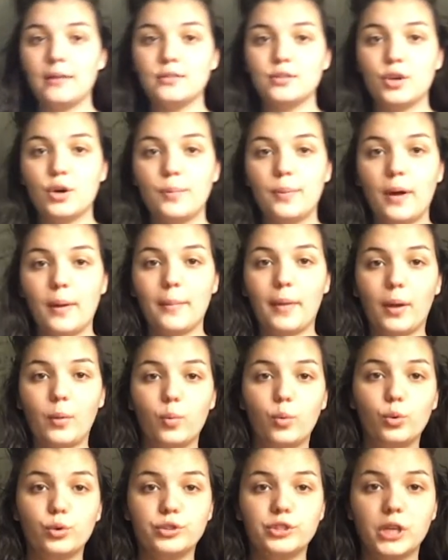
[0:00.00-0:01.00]
top up my
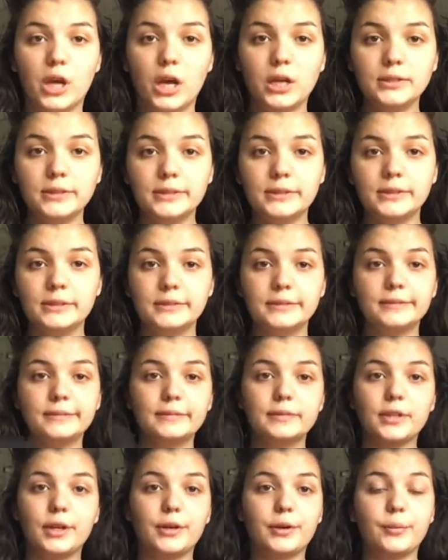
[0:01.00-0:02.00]
water
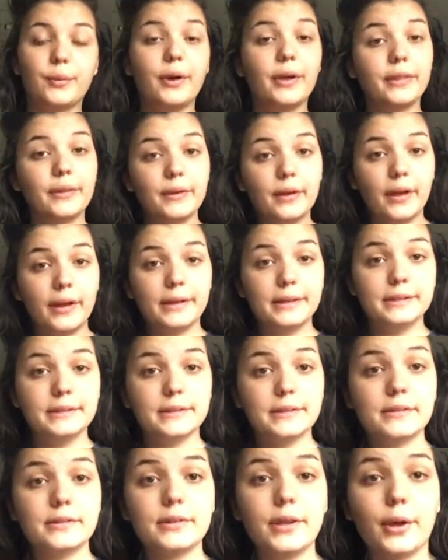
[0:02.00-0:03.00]
don't know why the
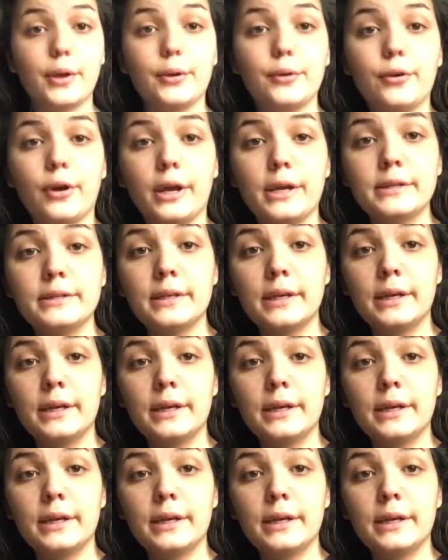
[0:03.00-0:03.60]
lighting's so crazy.